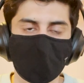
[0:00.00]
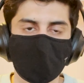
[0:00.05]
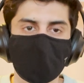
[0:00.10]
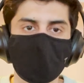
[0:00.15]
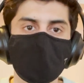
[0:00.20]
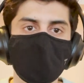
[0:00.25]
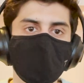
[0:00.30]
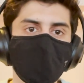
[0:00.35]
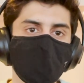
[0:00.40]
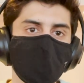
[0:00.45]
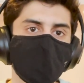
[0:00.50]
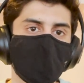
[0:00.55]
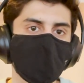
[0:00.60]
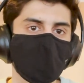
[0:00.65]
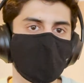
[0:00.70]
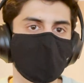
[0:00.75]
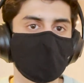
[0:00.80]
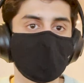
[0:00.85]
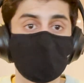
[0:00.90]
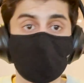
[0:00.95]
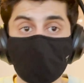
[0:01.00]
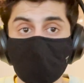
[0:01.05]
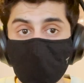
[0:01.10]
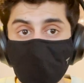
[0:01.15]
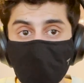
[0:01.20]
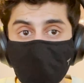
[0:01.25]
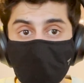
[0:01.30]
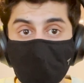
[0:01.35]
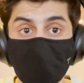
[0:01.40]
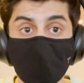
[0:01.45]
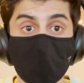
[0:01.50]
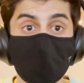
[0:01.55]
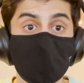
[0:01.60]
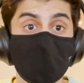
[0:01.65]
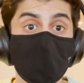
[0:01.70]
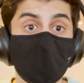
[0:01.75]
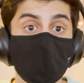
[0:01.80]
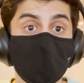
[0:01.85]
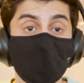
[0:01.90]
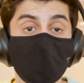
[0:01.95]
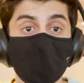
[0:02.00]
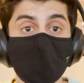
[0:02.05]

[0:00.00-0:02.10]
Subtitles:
giving them incentives, giving them